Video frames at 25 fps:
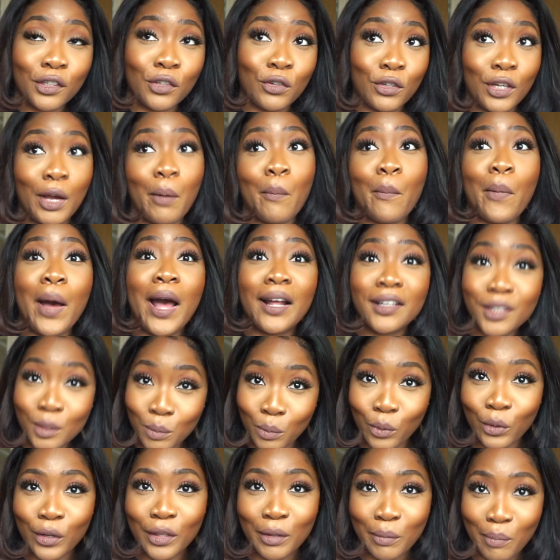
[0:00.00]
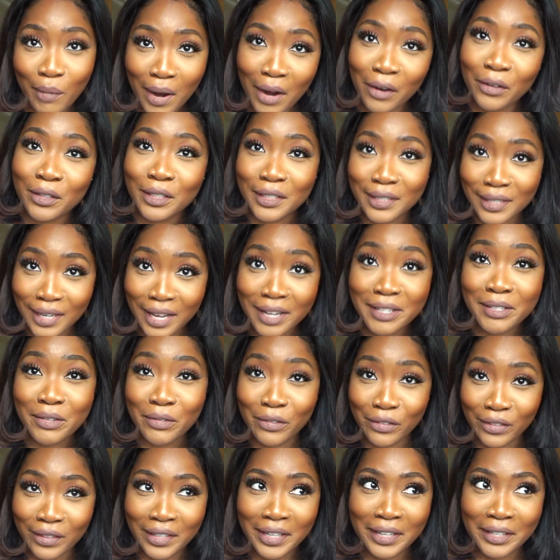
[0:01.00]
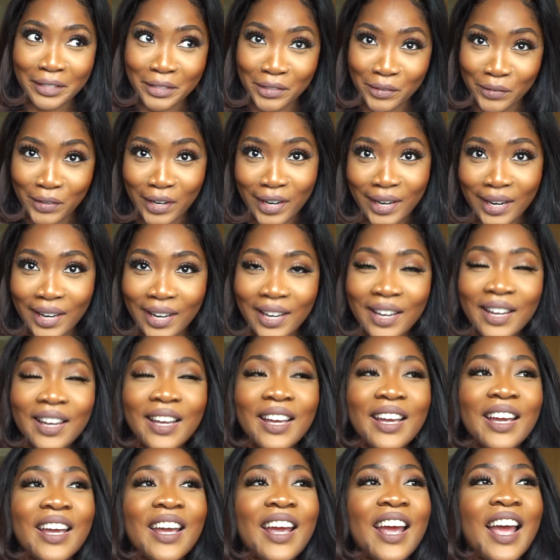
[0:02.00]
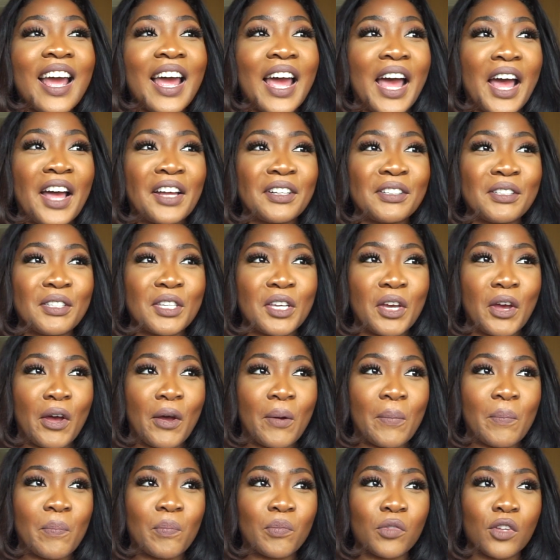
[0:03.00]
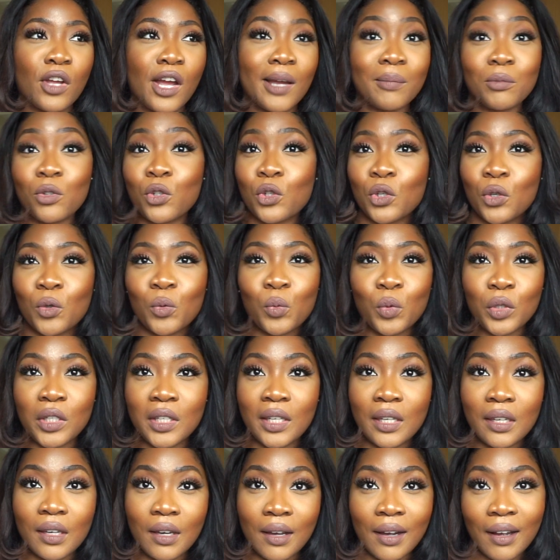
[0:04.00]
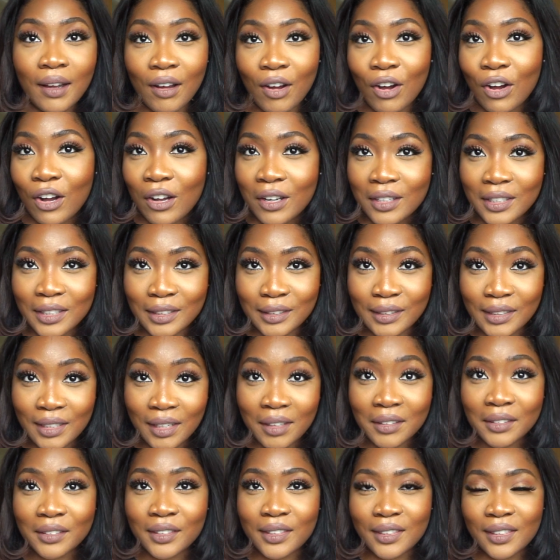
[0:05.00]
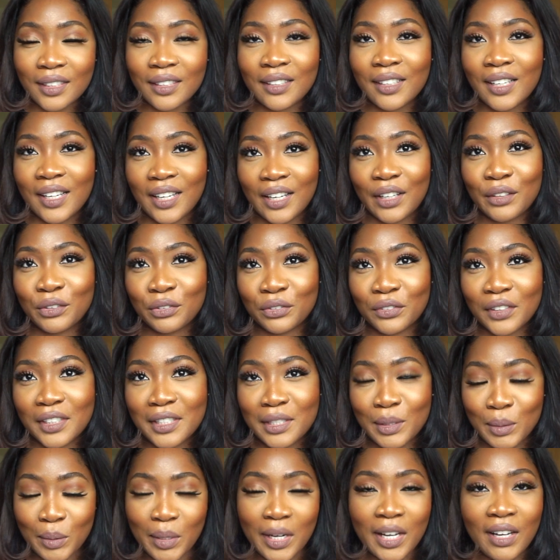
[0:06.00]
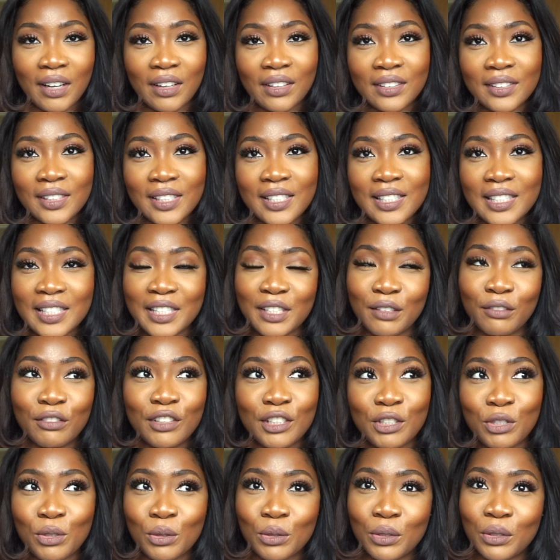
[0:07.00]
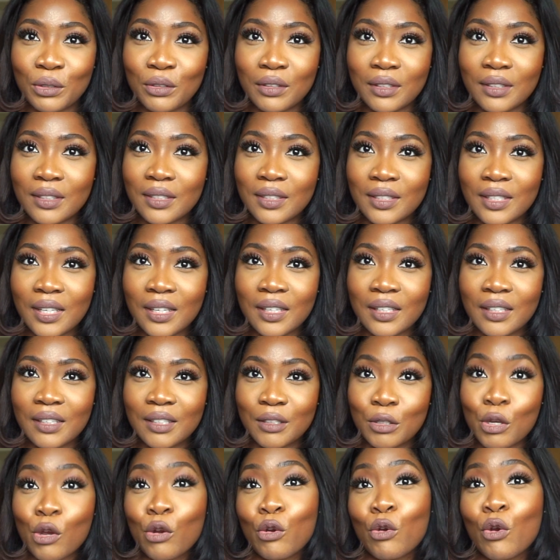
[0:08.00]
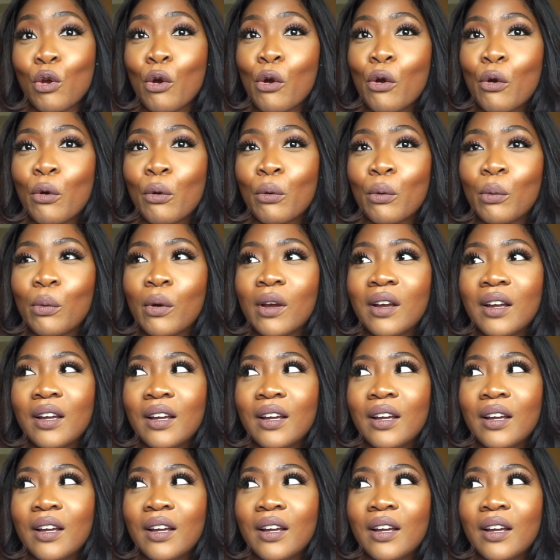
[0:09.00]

not compatible in the marriage sense of things, right? And I'm sure we are adults enough as well as individuals to know